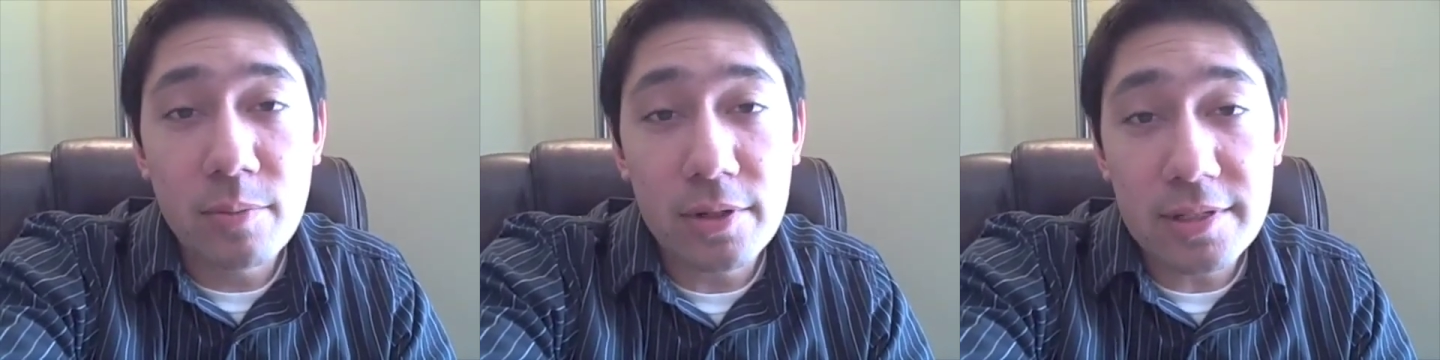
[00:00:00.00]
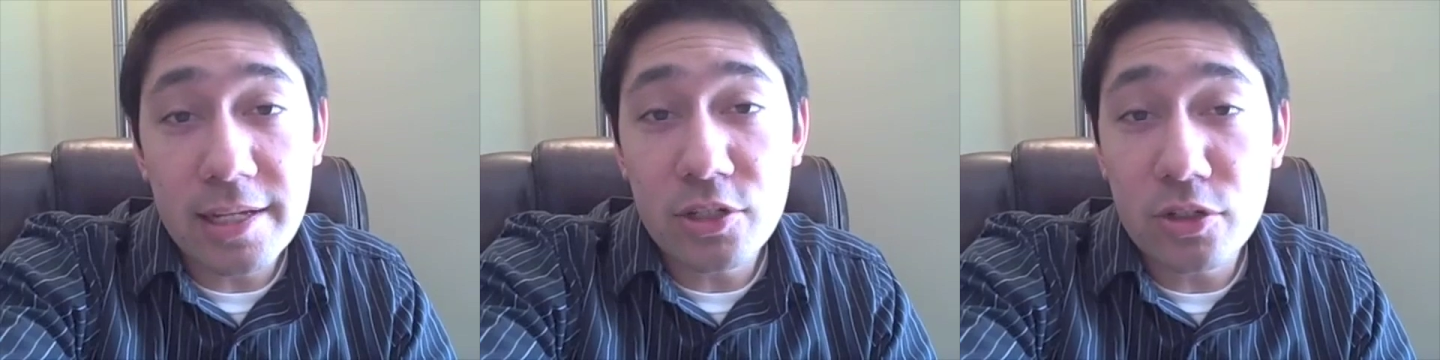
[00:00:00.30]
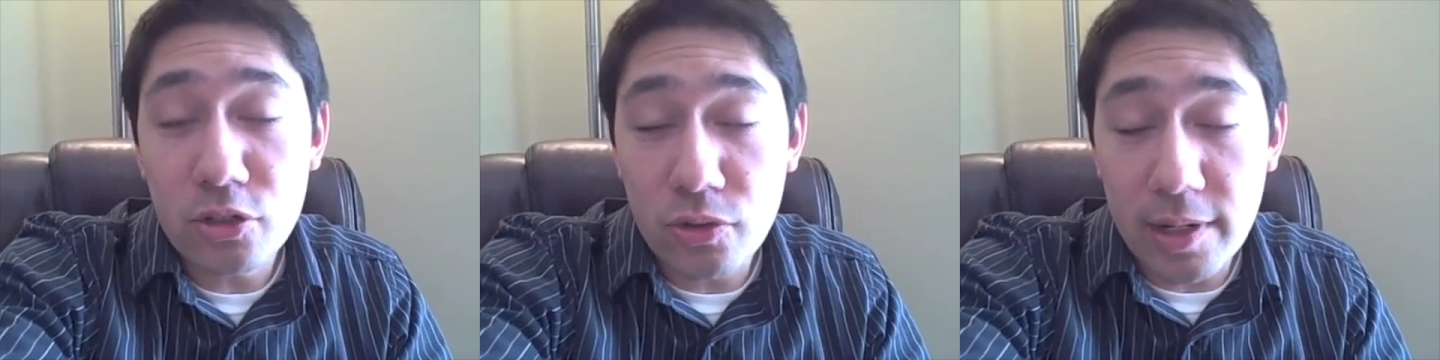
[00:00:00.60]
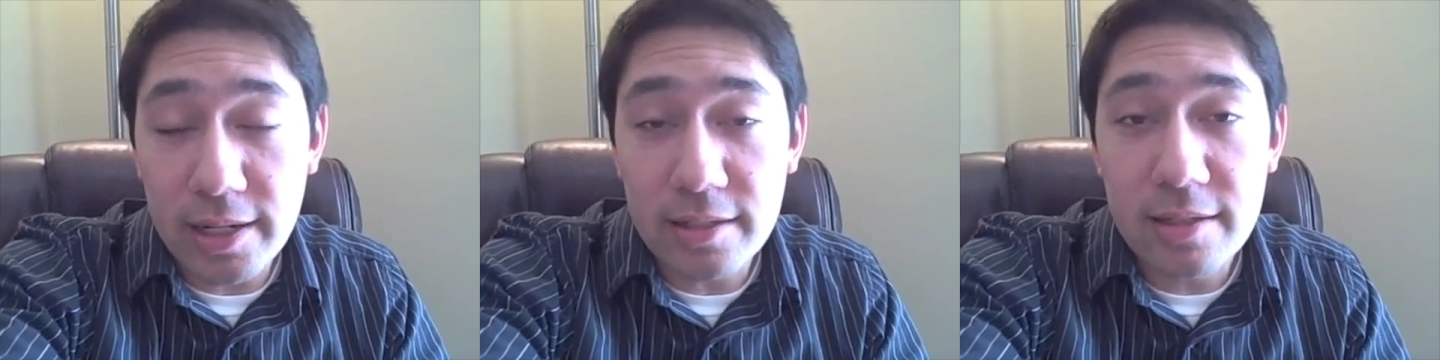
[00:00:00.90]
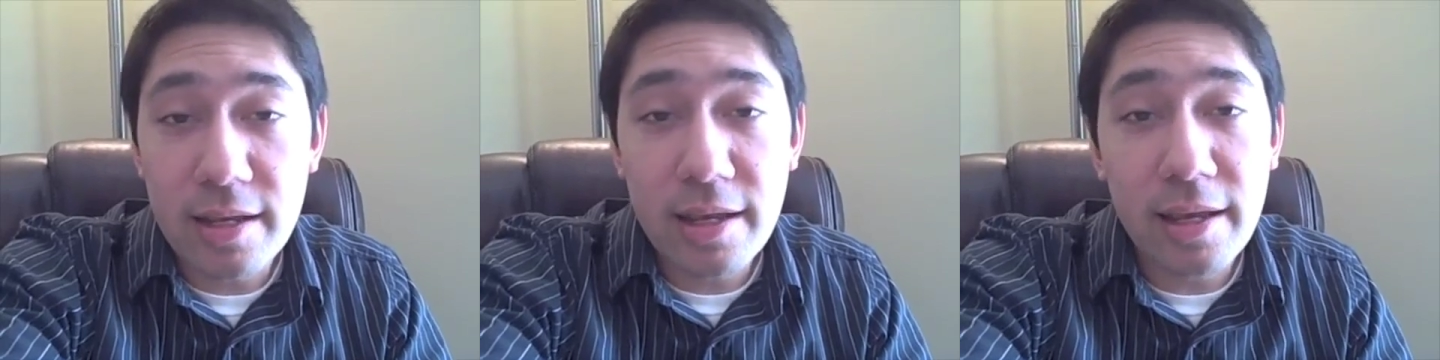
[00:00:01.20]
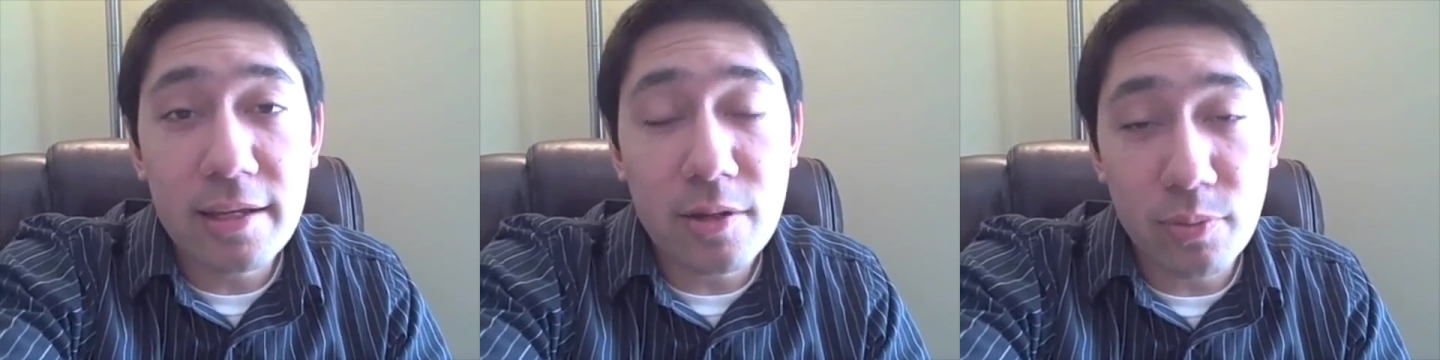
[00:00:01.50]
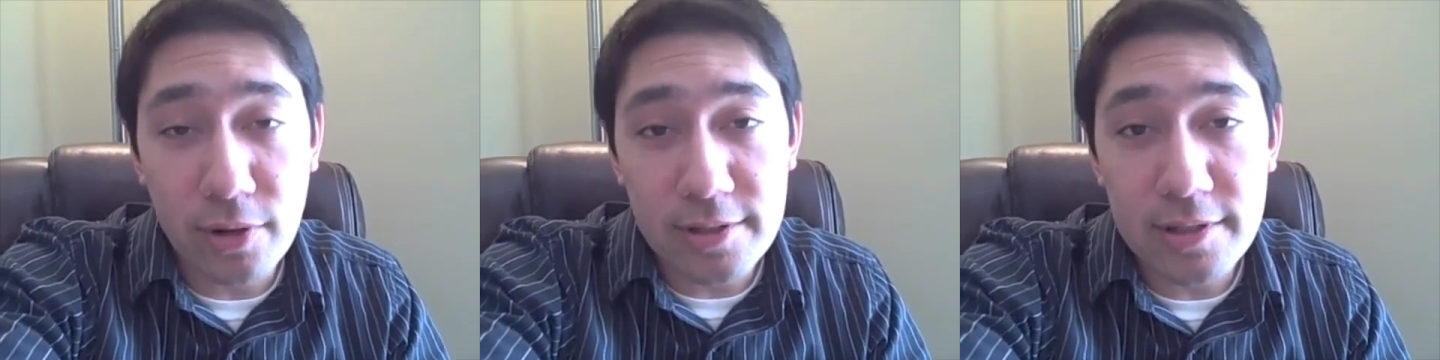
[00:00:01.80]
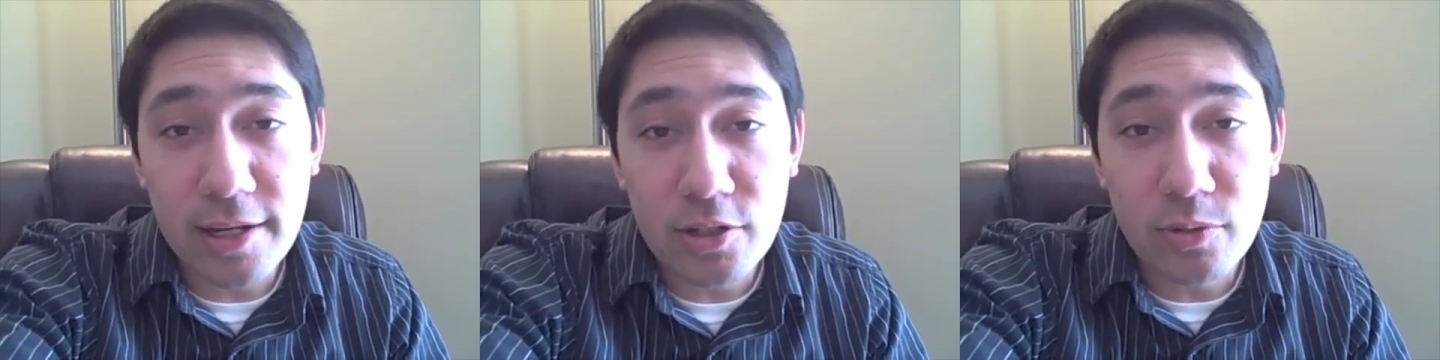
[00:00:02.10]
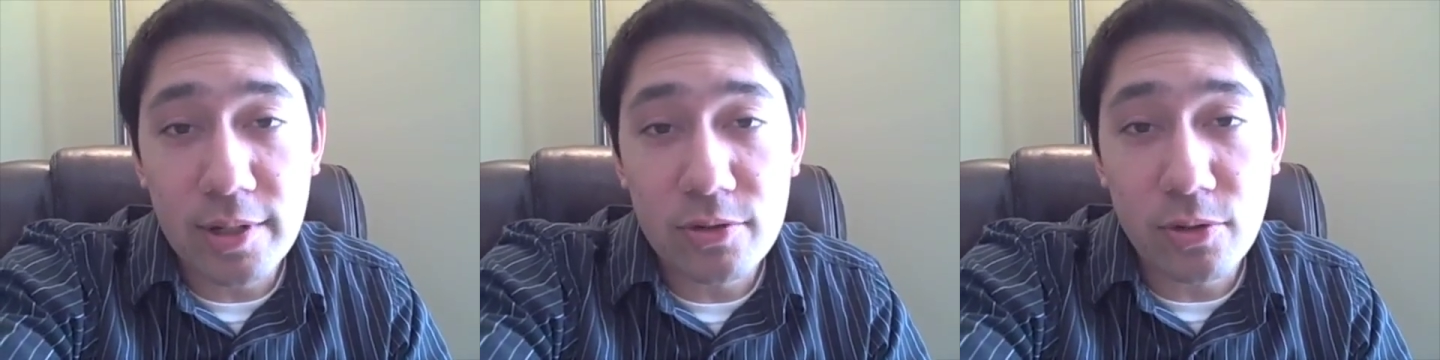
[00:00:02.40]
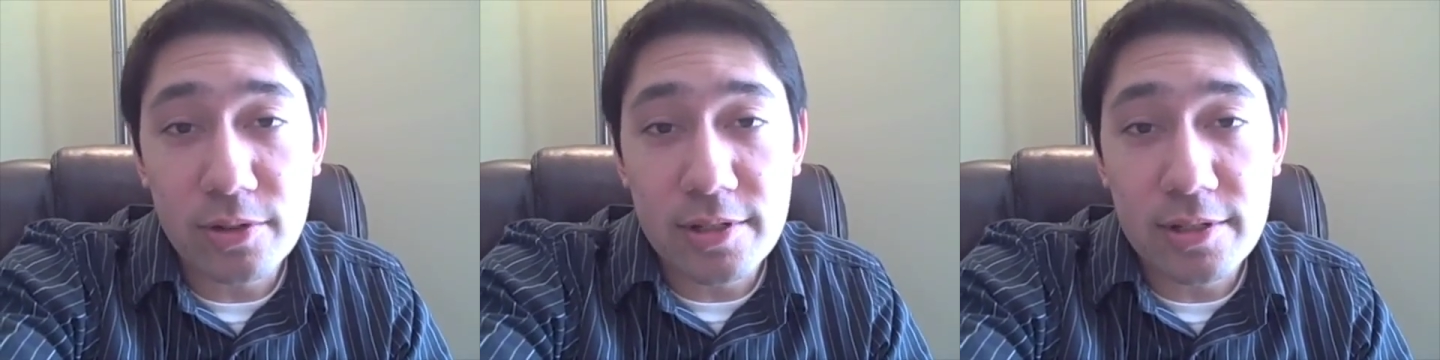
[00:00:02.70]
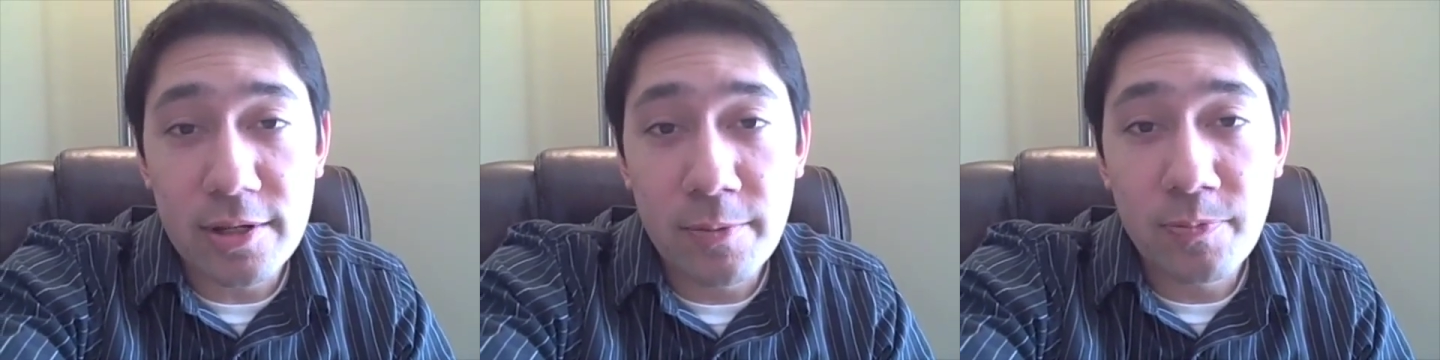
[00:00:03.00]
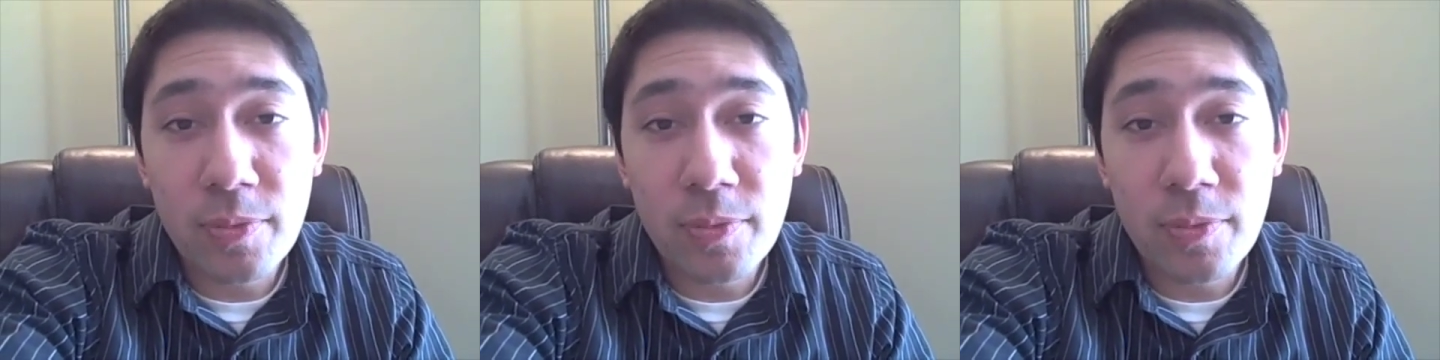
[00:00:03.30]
presentation tricks, and presentation resources.